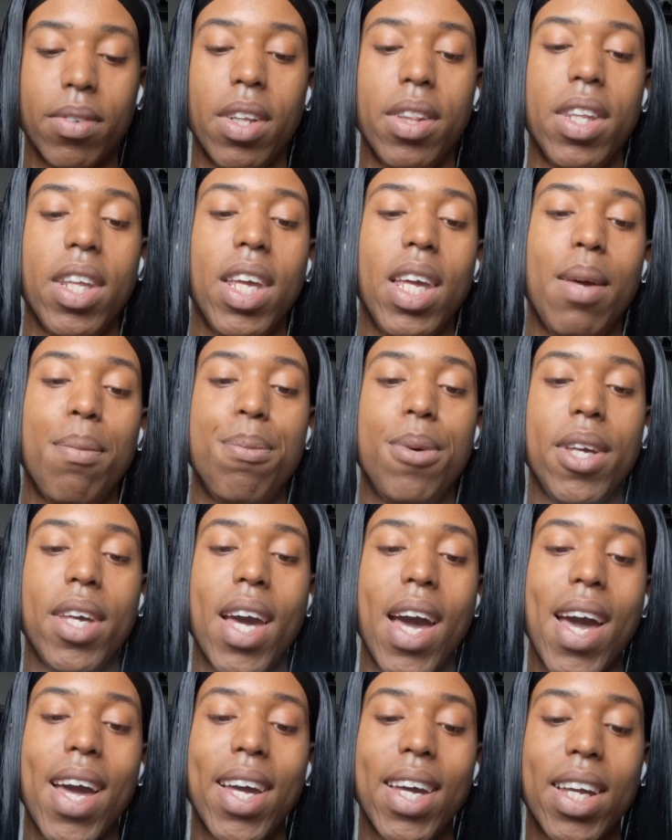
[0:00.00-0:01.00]
The
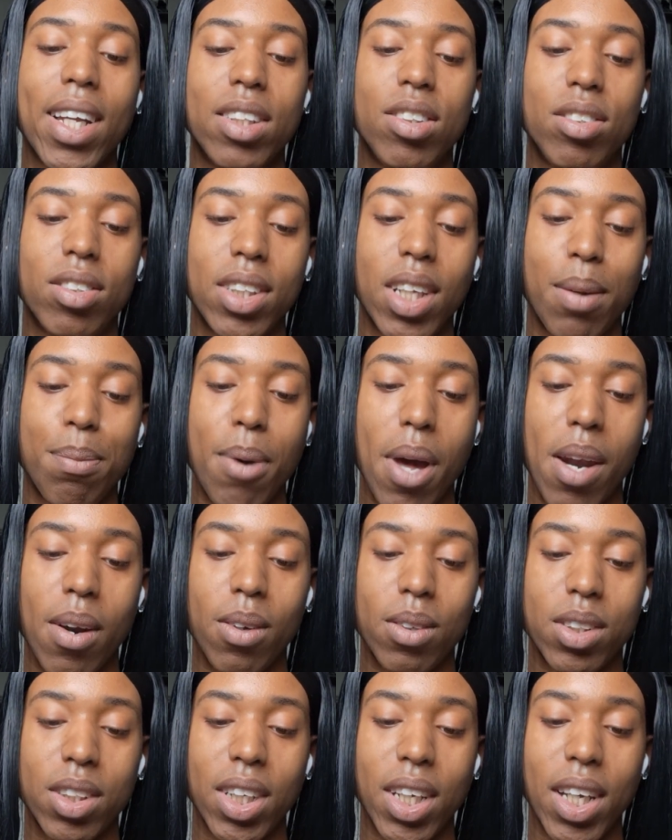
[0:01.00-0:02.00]
EPA can seek
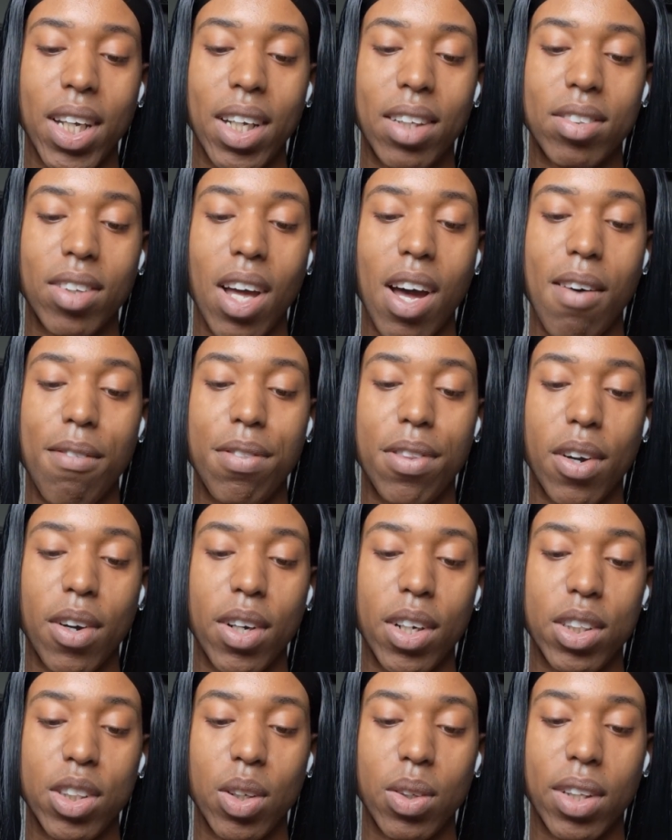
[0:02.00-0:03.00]
penalties of
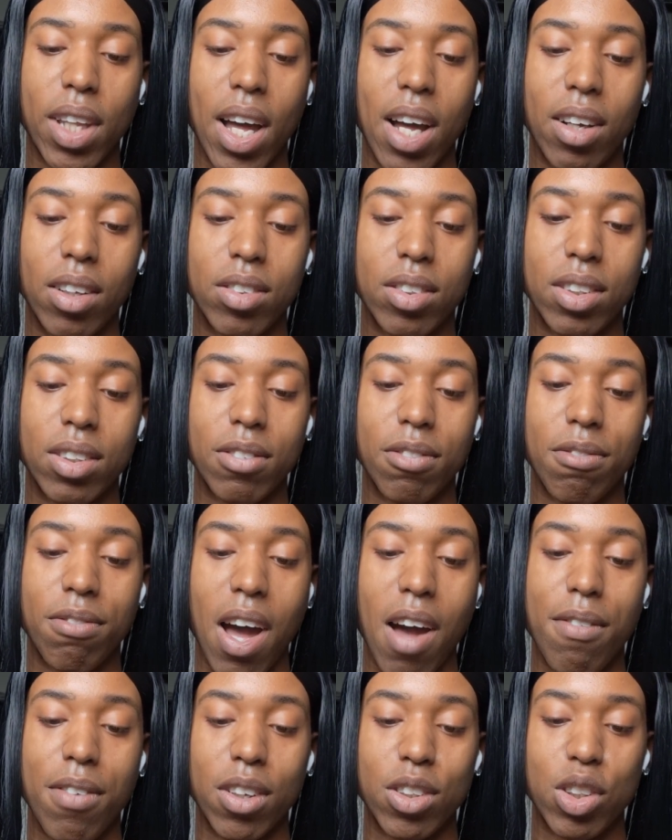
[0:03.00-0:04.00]

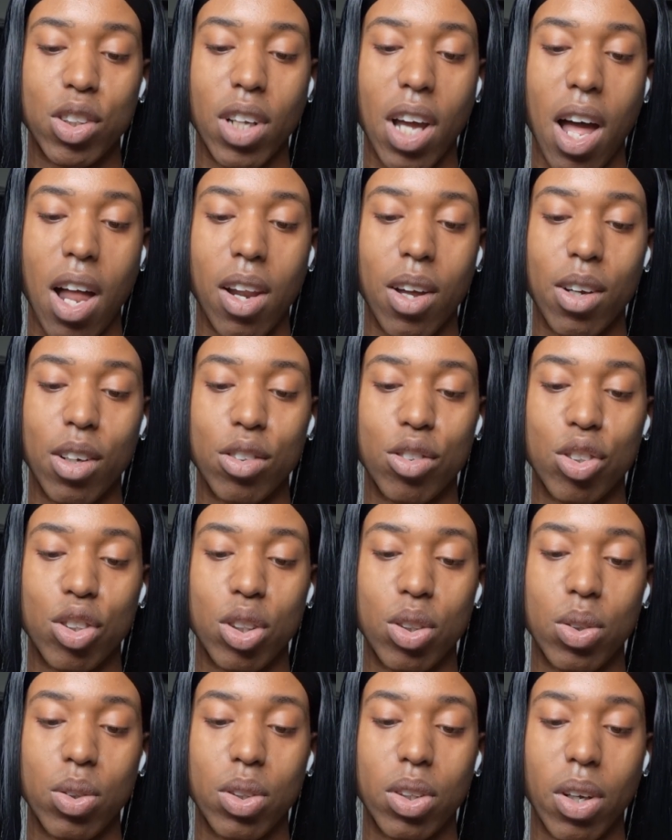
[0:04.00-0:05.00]
$32,500
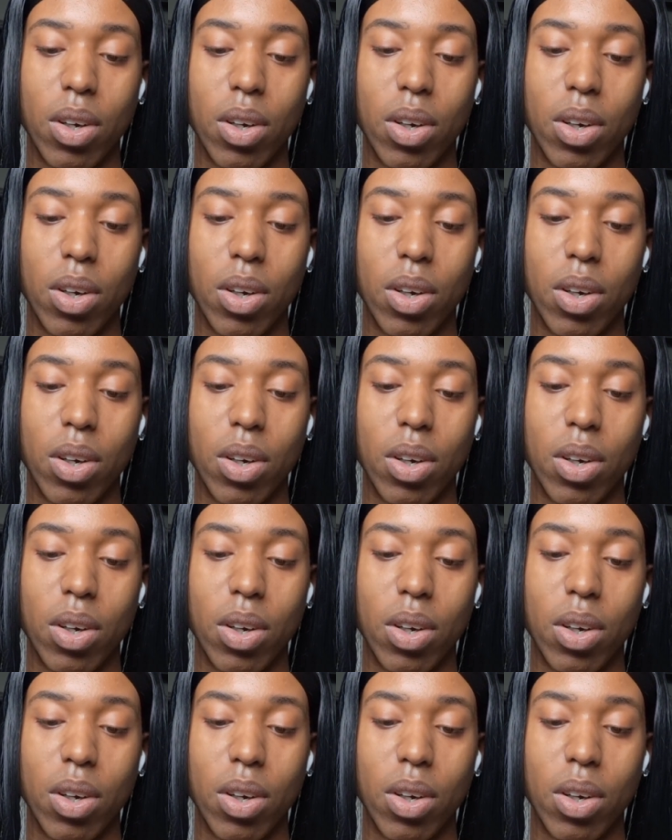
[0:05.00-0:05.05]
to